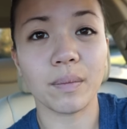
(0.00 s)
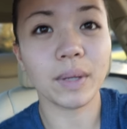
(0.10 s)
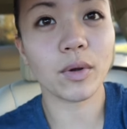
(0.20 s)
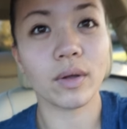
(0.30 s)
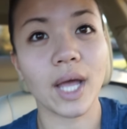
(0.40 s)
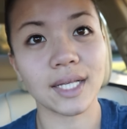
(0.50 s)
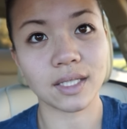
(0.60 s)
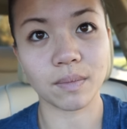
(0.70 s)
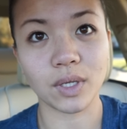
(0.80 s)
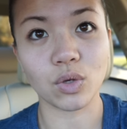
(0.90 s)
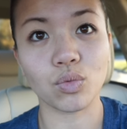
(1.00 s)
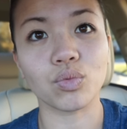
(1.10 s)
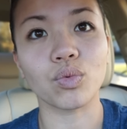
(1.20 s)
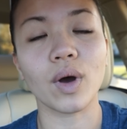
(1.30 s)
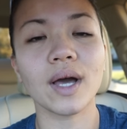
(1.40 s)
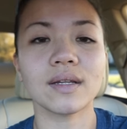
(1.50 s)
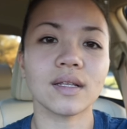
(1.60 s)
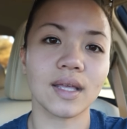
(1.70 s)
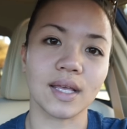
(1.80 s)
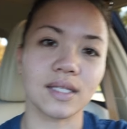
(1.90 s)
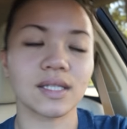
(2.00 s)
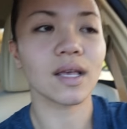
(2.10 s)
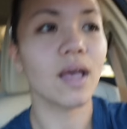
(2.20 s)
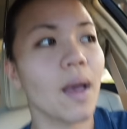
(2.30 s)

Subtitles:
People are asking me, what is